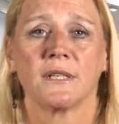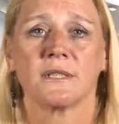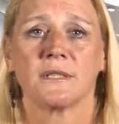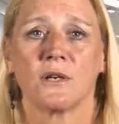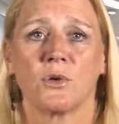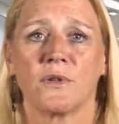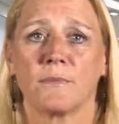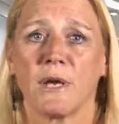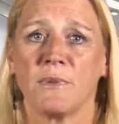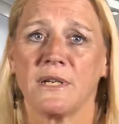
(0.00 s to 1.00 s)
So
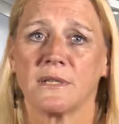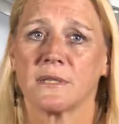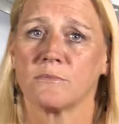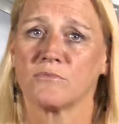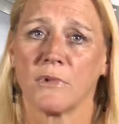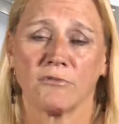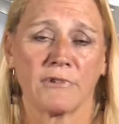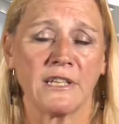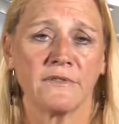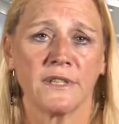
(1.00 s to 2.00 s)
there may be some
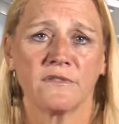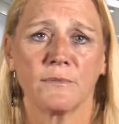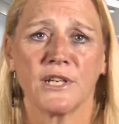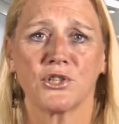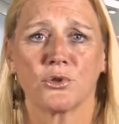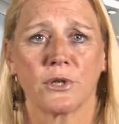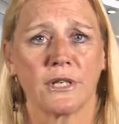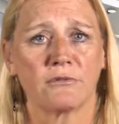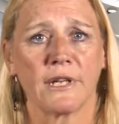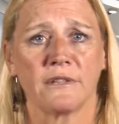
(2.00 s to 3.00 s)
relevant information or
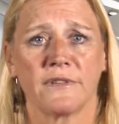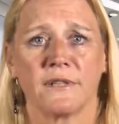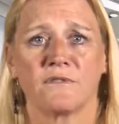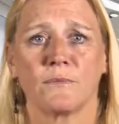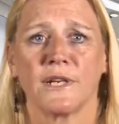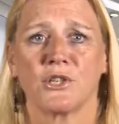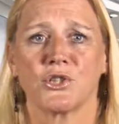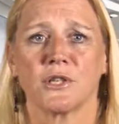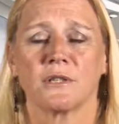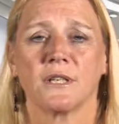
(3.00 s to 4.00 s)
irrelevant
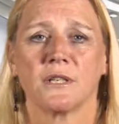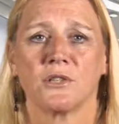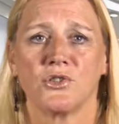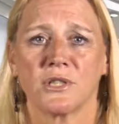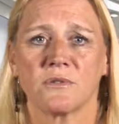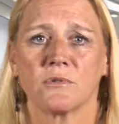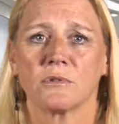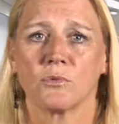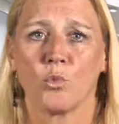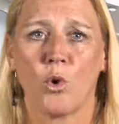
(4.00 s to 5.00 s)
information. Just
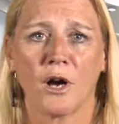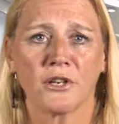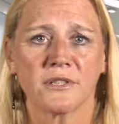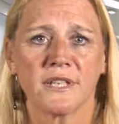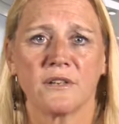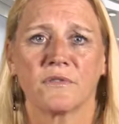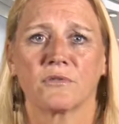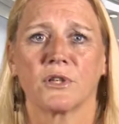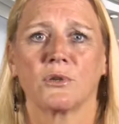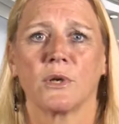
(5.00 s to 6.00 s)
walk yourself
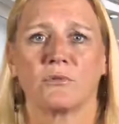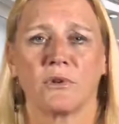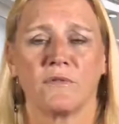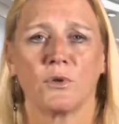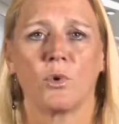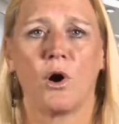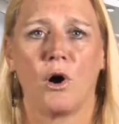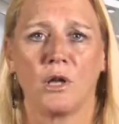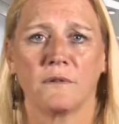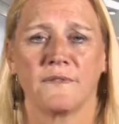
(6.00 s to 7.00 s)
through and review
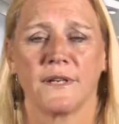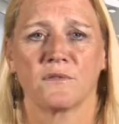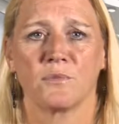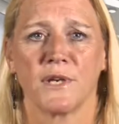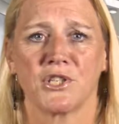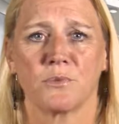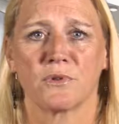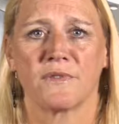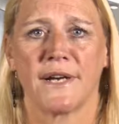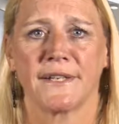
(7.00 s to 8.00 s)
all of the information
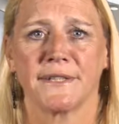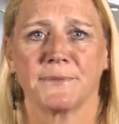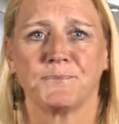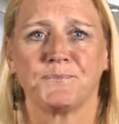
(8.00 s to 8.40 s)
provided.